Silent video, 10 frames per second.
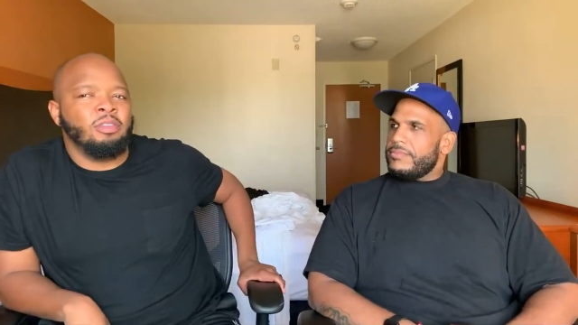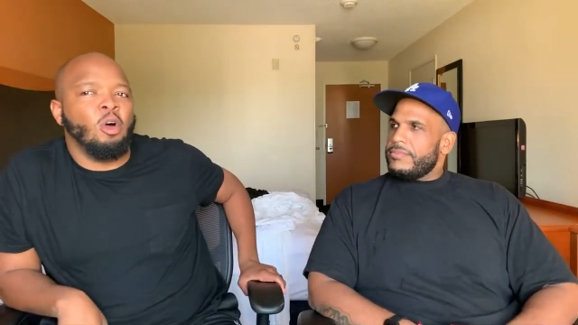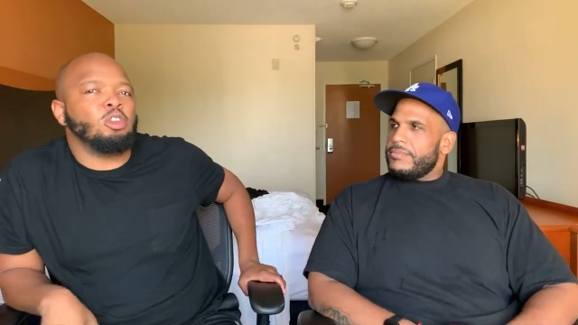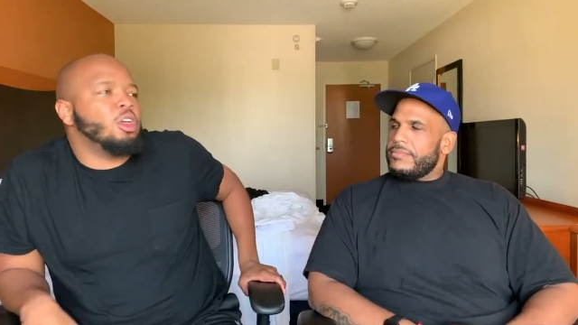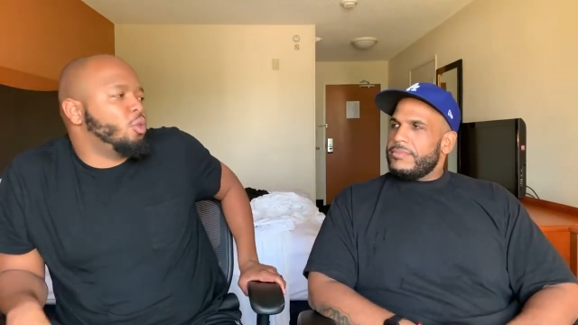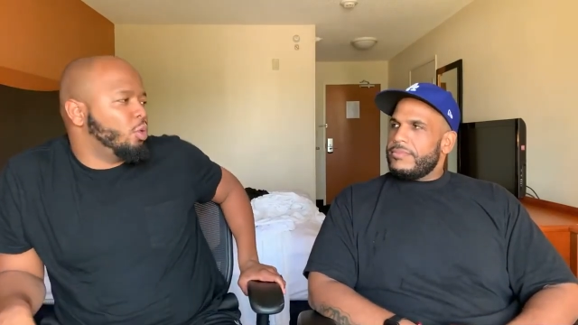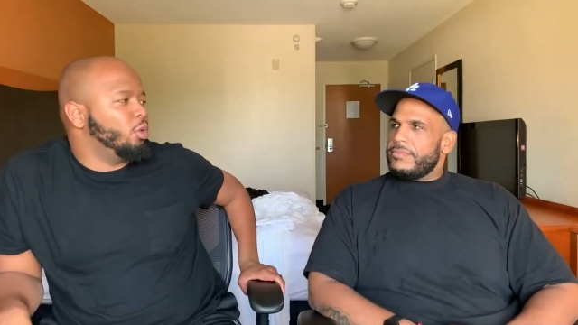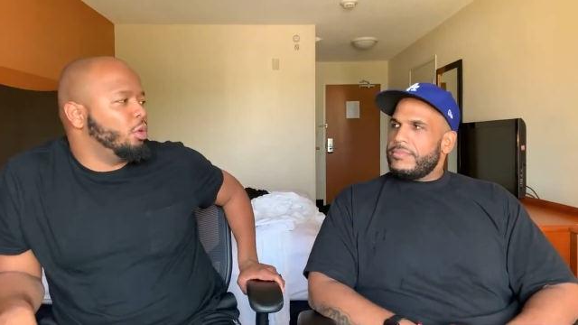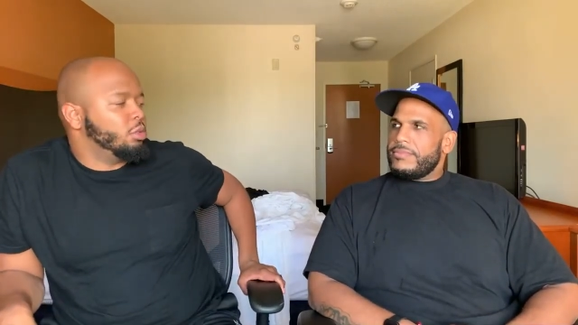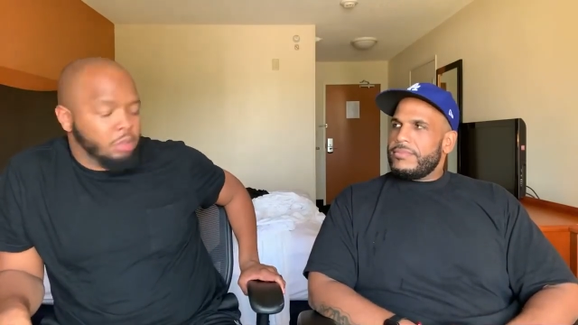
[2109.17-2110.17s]
Speaker 1: those are the
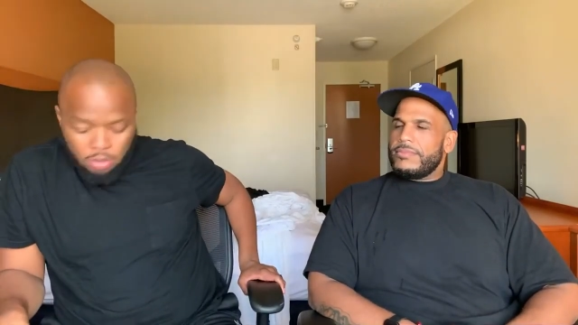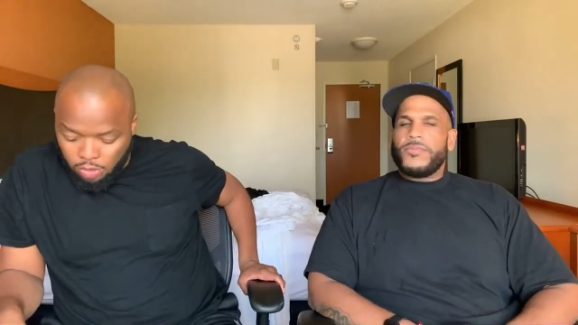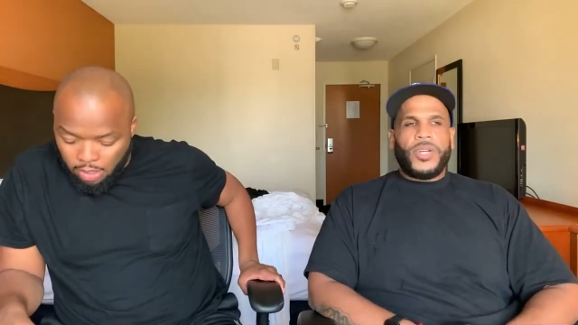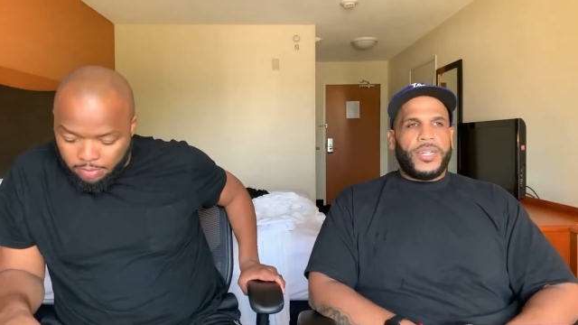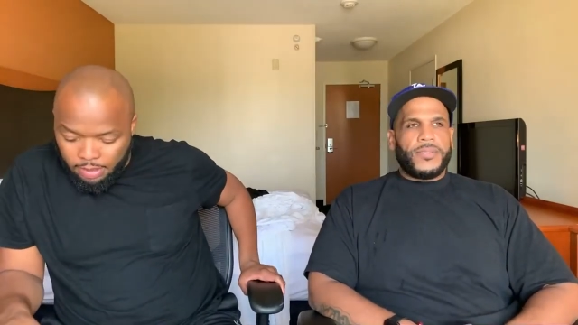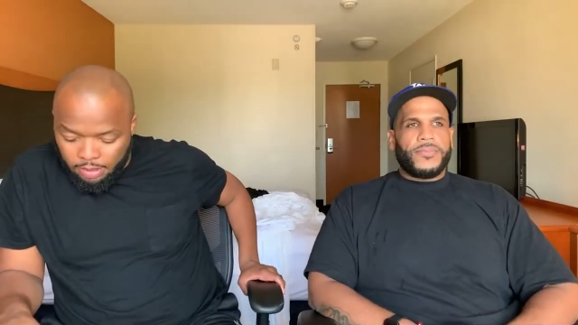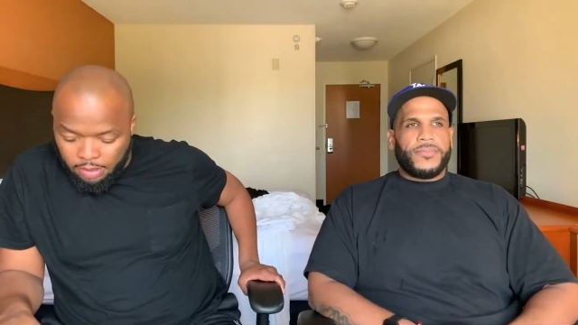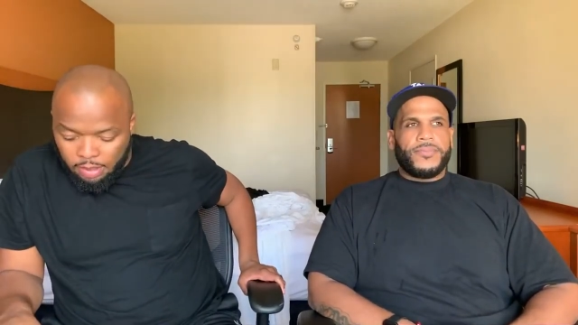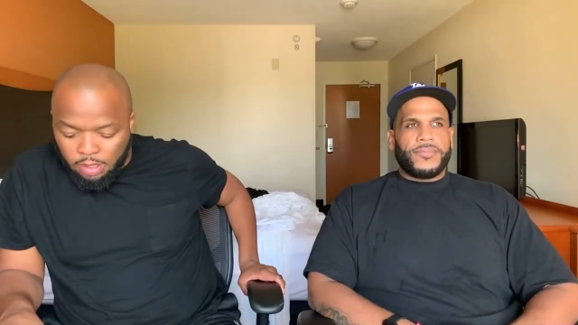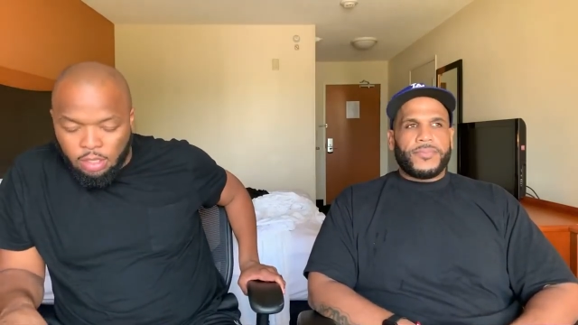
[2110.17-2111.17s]
rules. You know what I mean?